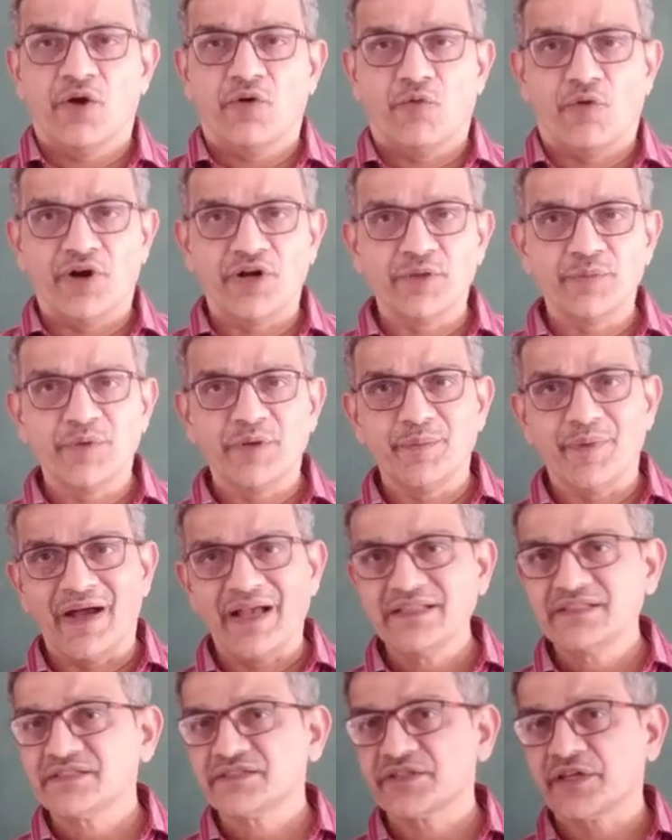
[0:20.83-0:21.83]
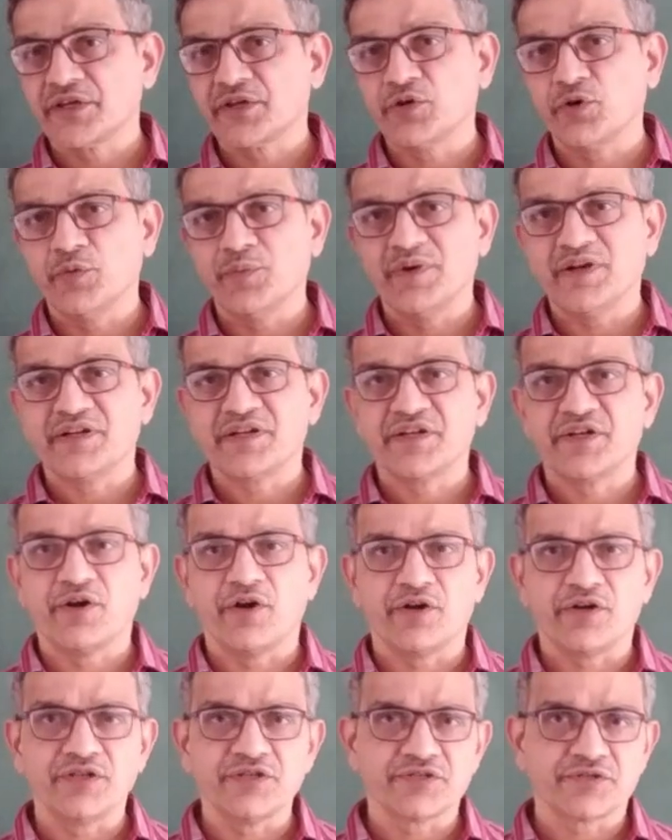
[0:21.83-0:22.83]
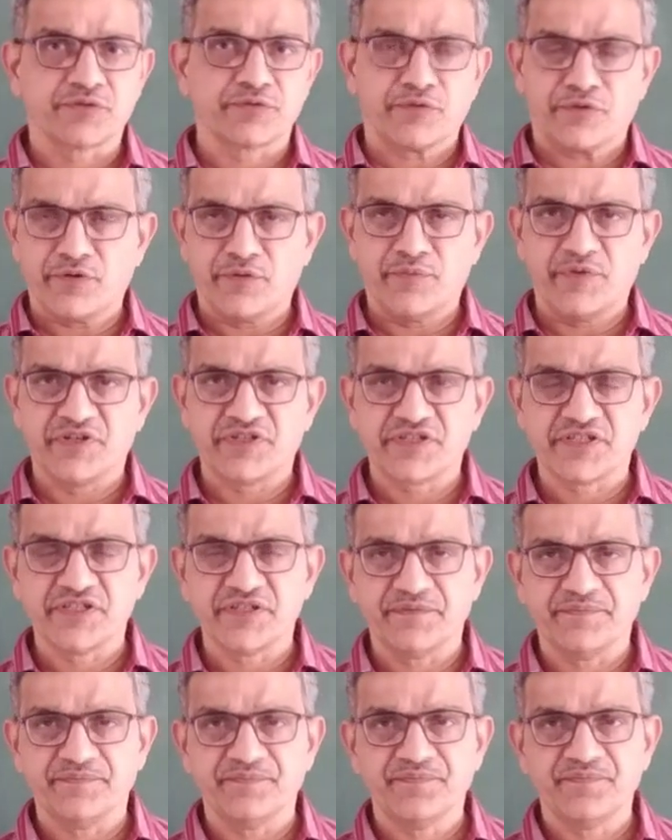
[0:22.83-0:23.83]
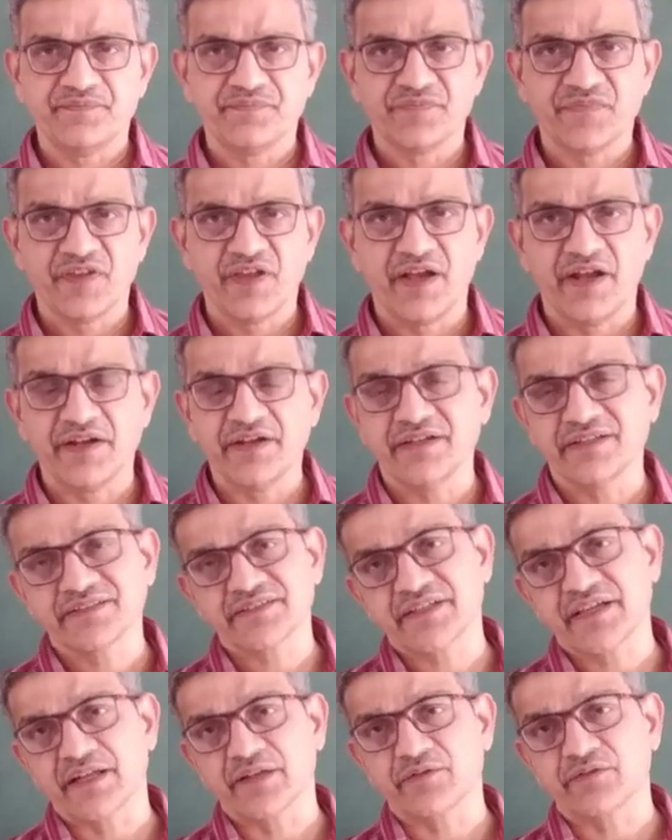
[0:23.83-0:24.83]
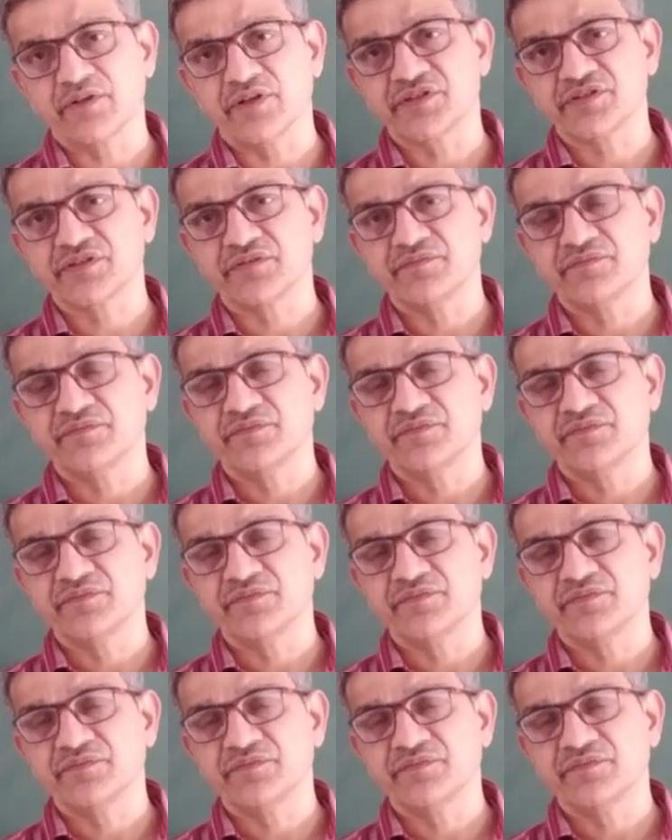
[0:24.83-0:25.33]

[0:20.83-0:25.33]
What do you mean by stoichiometry or a stoichiometry and its calculation?